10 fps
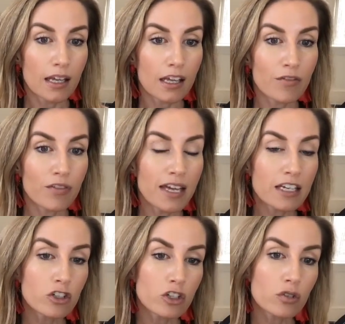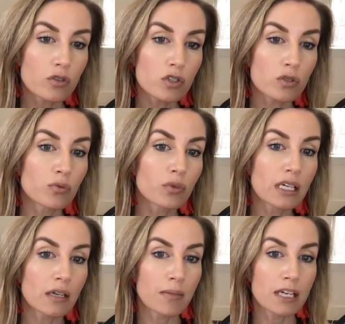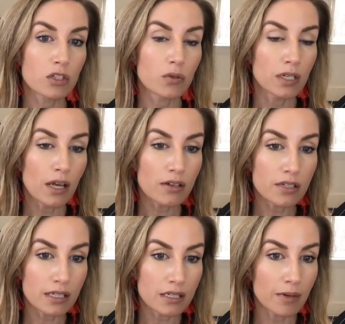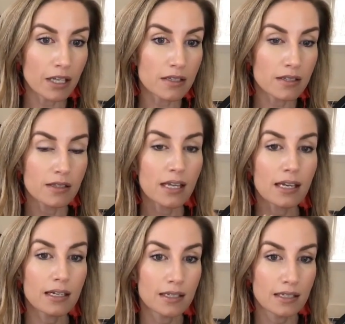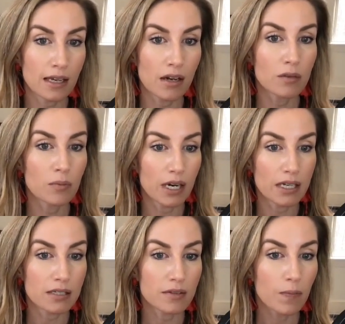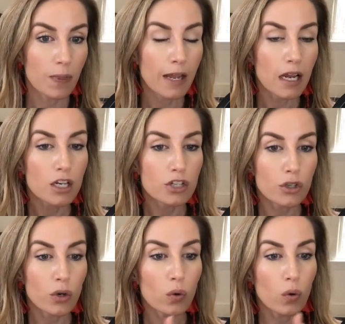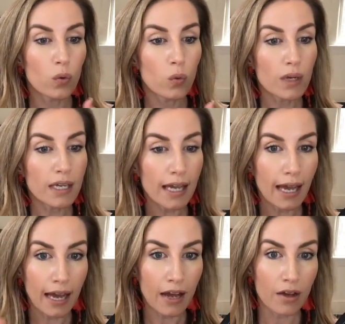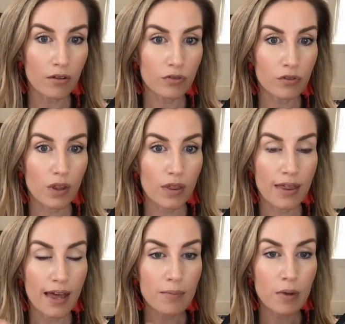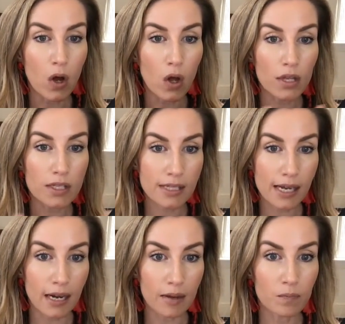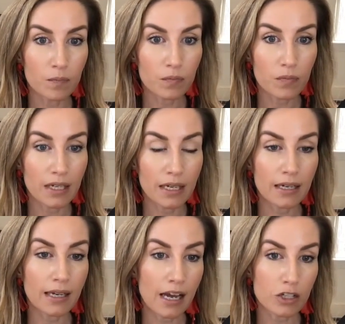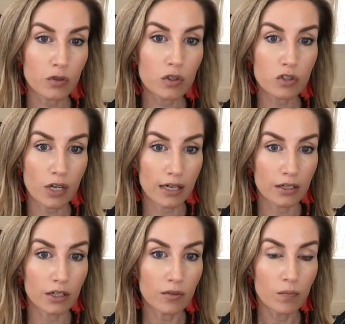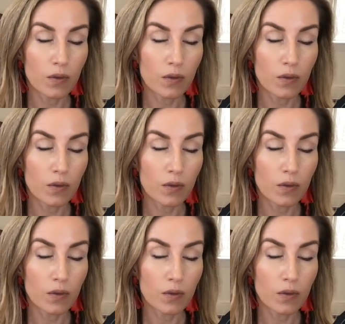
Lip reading: If they choose to recommit to another 6 months, they get a discounted price. So we have them all set up in a cash flow tracker